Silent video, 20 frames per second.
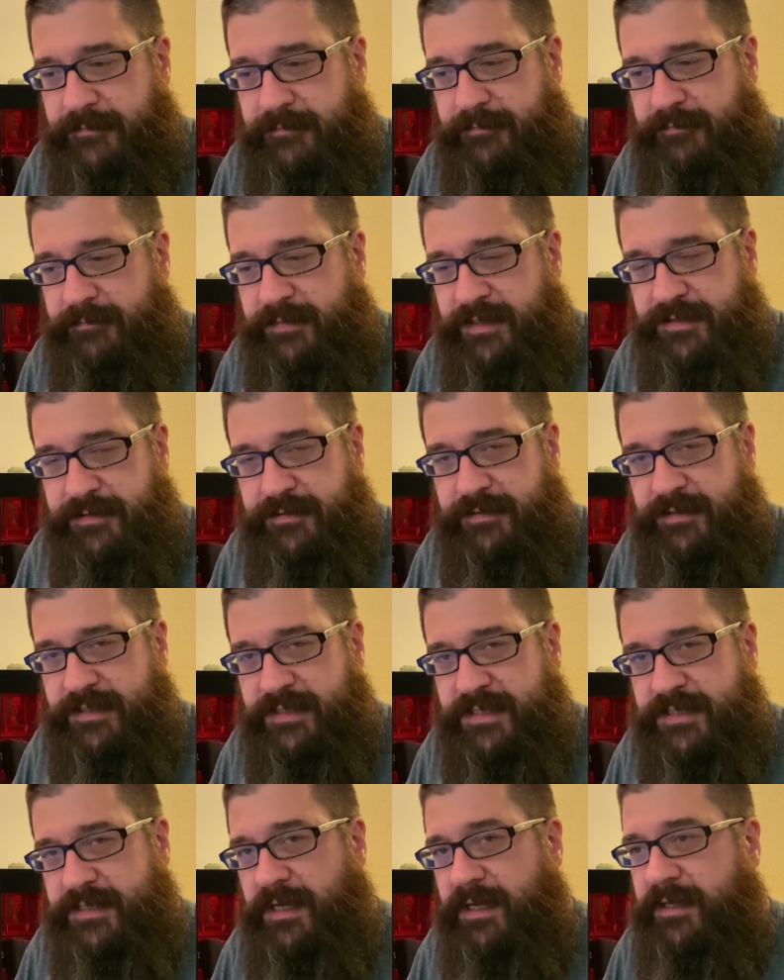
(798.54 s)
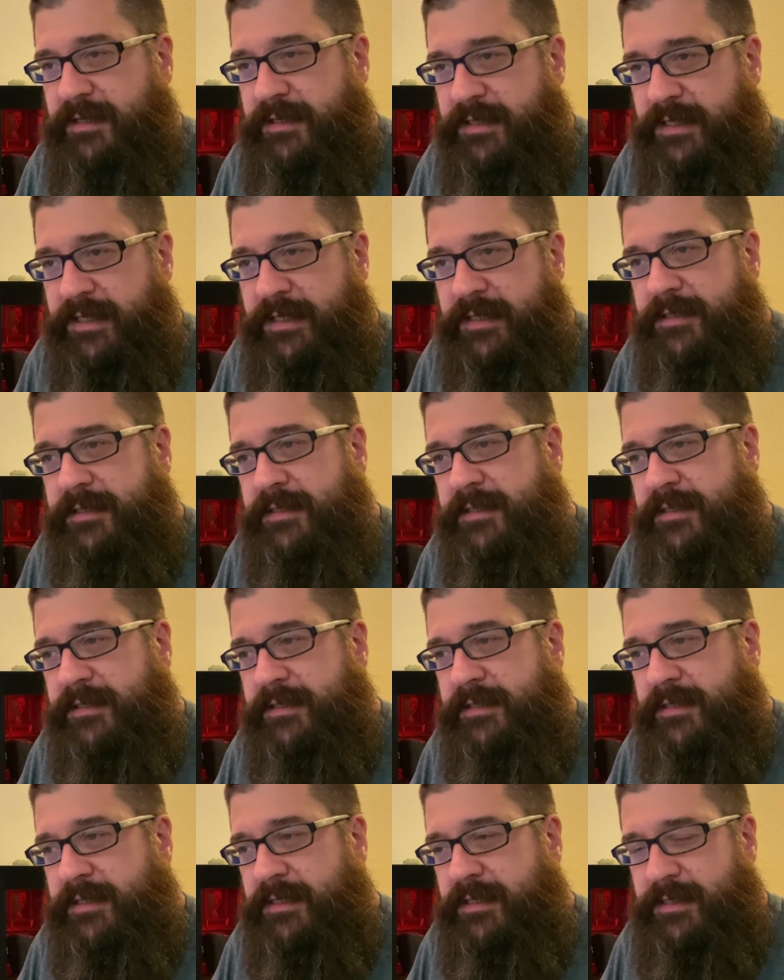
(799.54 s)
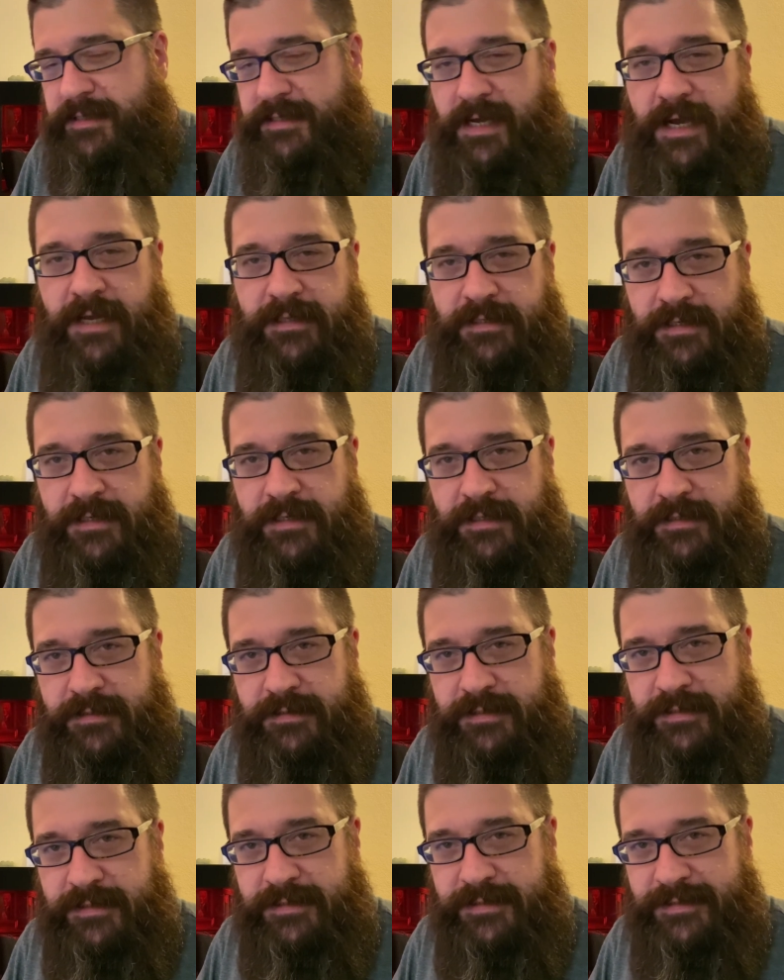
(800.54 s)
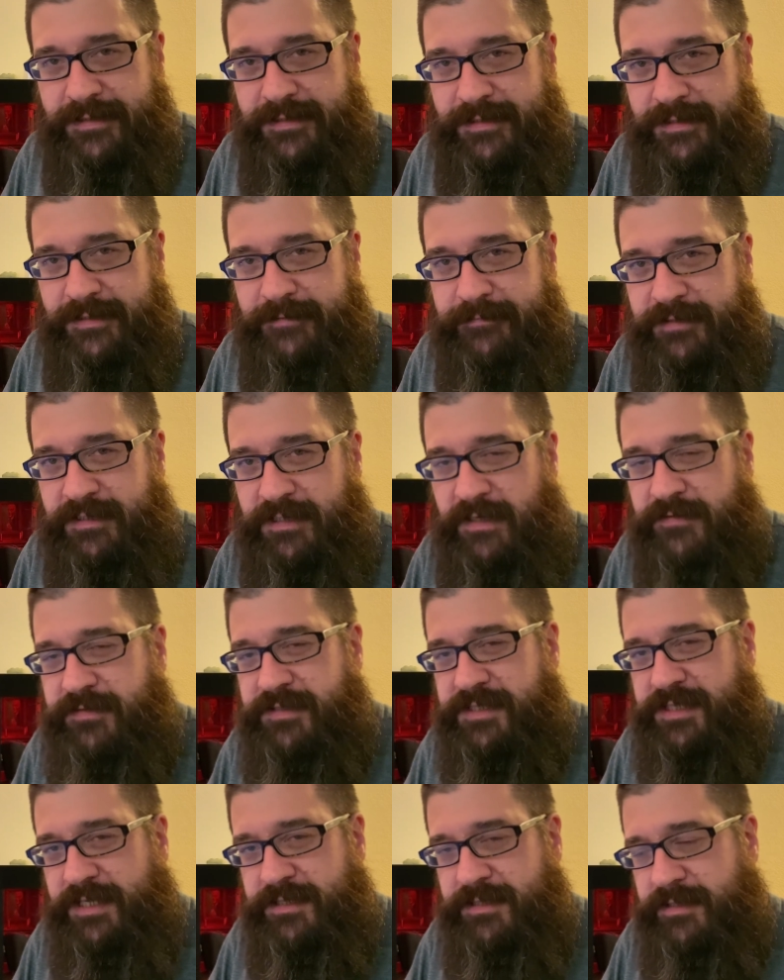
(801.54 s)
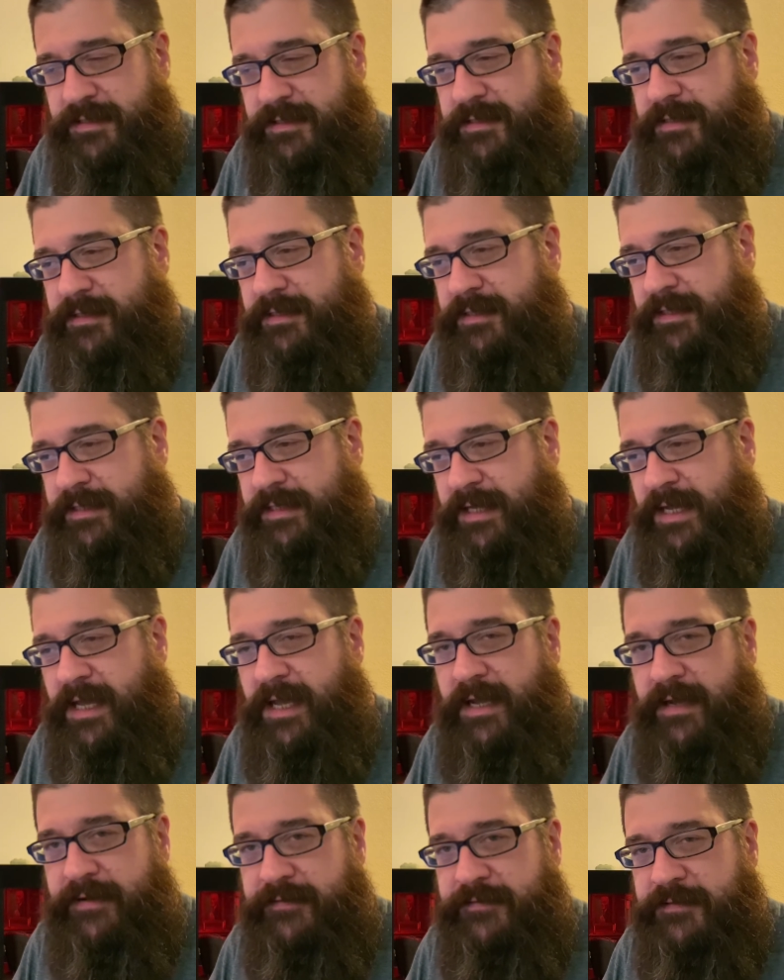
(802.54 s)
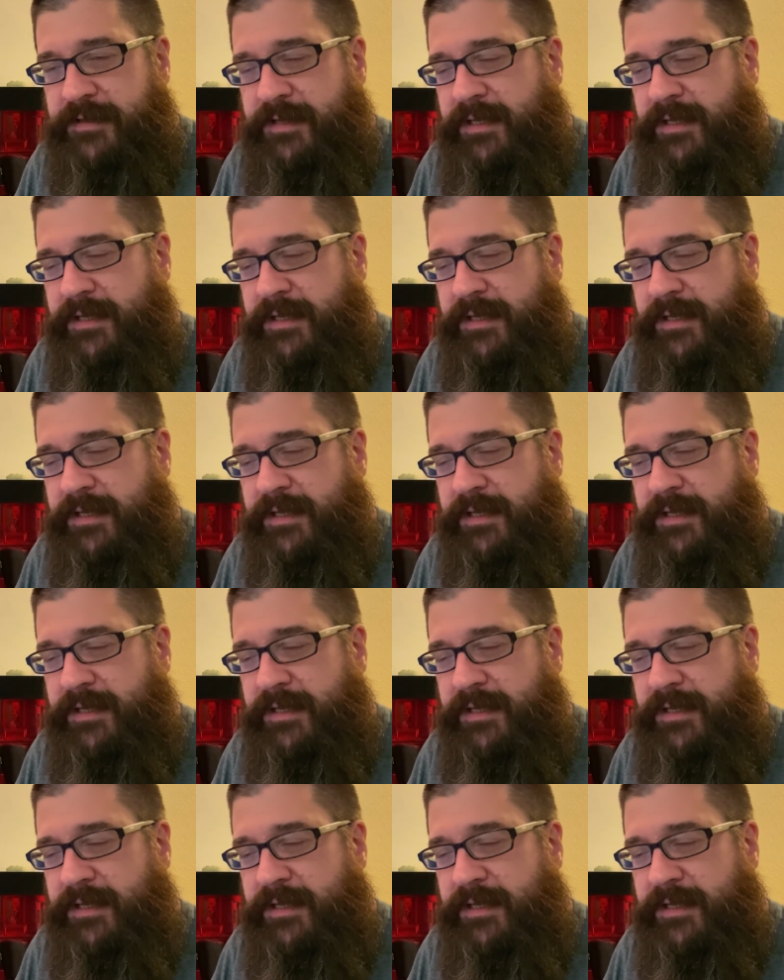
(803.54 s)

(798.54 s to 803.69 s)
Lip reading: mother and son, and the dialogue, the conversations that they have,